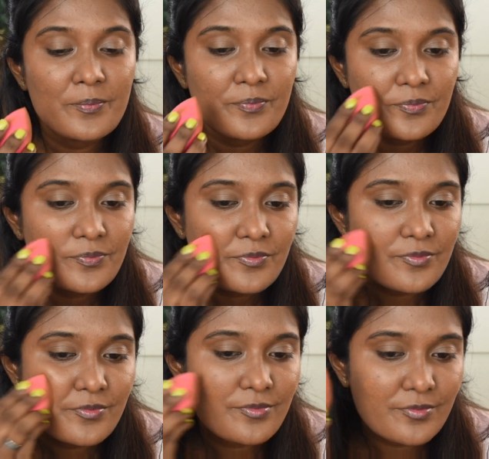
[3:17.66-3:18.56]

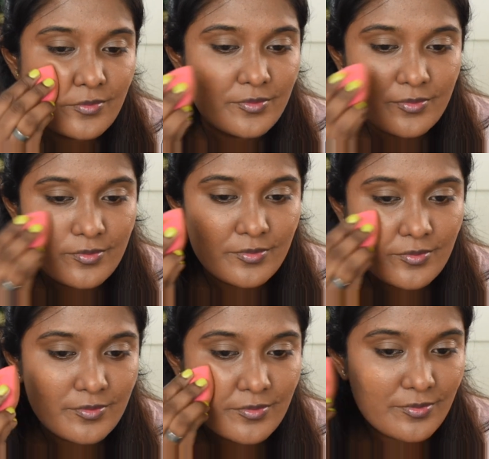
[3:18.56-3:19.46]

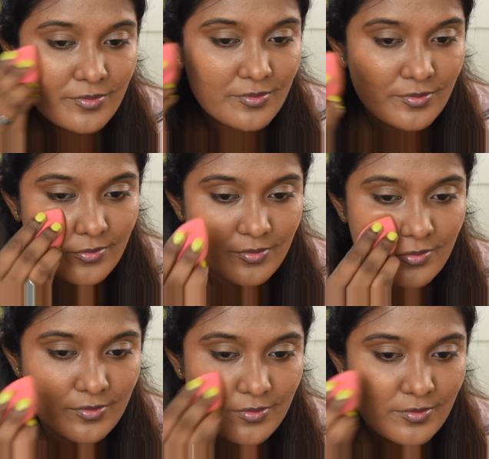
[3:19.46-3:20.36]

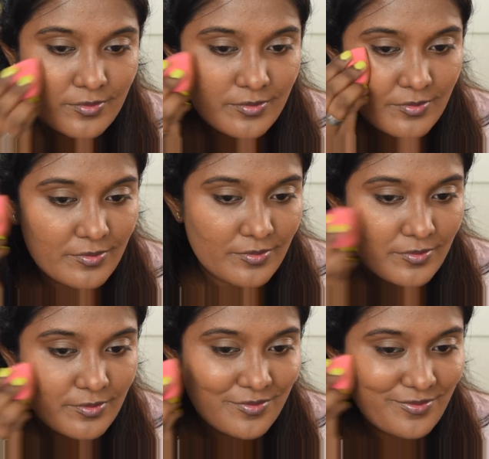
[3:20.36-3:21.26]

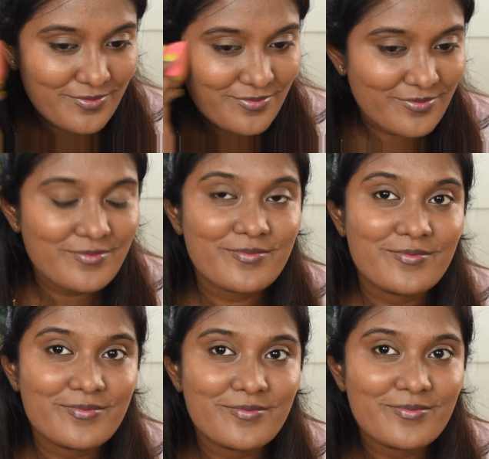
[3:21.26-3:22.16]

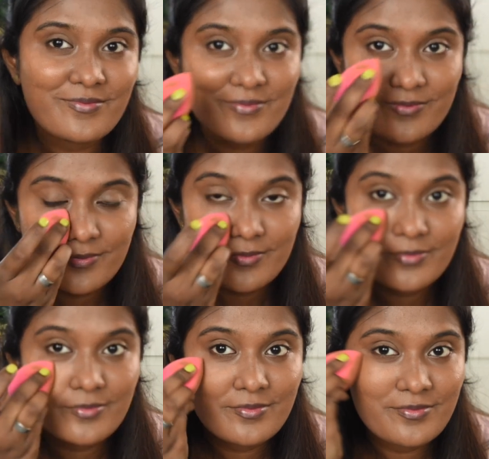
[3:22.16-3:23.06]

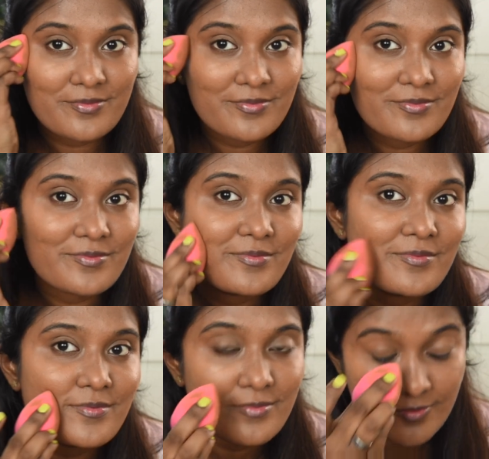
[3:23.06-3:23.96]

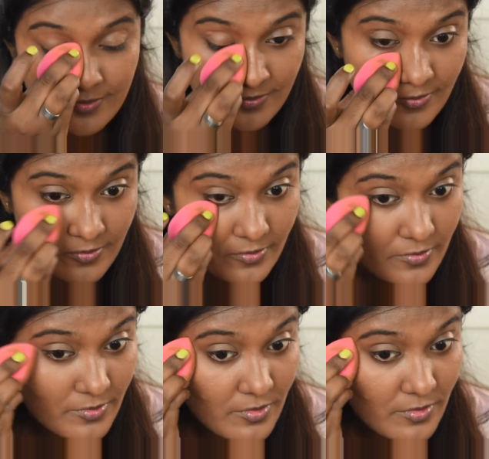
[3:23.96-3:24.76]
(silence)